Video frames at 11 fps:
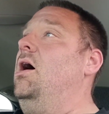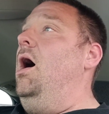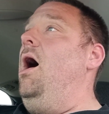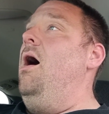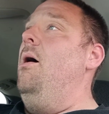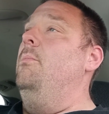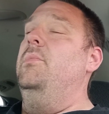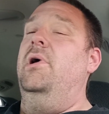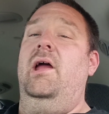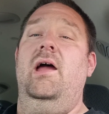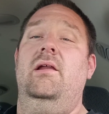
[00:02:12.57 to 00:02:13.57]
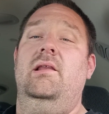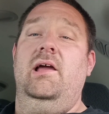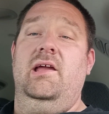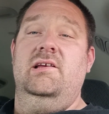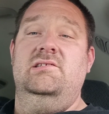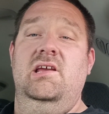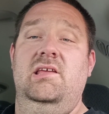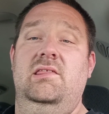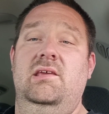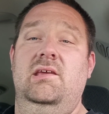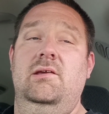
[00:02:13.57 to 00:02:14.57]
And like I say,
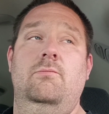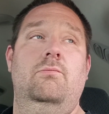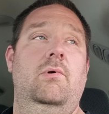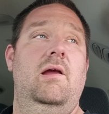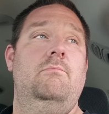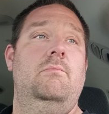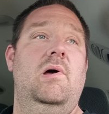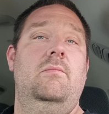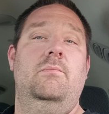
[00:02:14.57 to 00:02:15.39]
the RIM